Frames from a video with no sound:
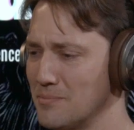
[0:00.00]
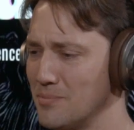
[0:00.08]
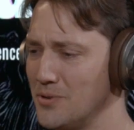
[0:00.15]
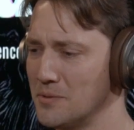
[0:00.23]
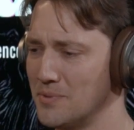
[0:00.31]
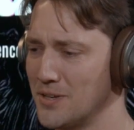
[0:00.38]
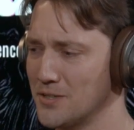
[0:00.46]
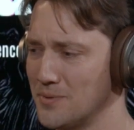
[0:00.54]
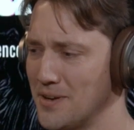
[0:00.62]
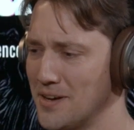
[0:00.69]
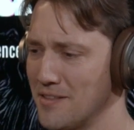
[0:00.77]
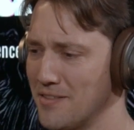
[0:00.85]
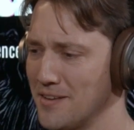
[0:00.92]
point, because we
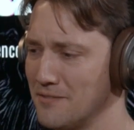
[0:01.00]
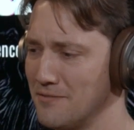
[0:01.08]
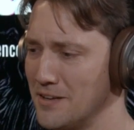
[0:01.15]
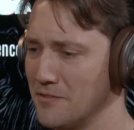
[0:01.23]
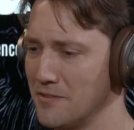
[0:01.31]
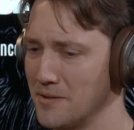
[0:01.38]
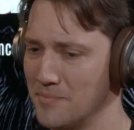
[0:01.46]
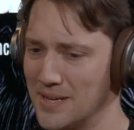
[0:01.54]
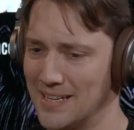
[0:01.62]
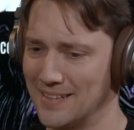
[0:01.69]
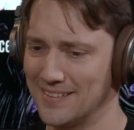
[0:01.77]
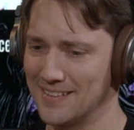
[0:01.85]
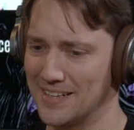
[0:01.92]
kind of think of everything
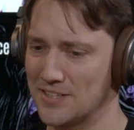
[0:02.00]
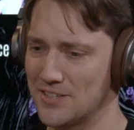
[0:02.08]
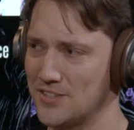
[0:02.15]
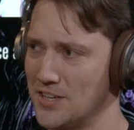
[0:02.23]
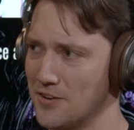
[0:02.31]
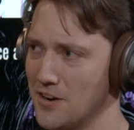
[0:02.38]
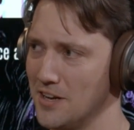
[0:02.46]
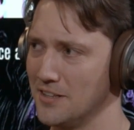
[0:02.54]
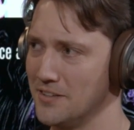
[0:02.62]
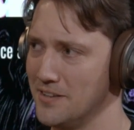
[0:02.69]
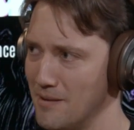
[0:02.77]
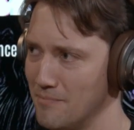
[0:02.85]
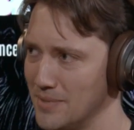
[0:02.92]
being like sterile
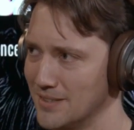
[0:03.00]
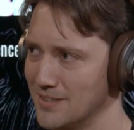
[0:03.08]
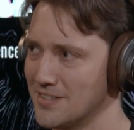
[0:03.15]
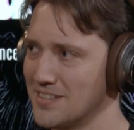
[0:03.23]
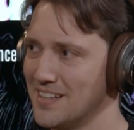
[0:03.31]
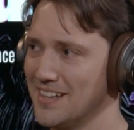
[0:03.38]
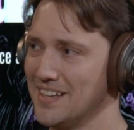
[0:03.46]
numbers,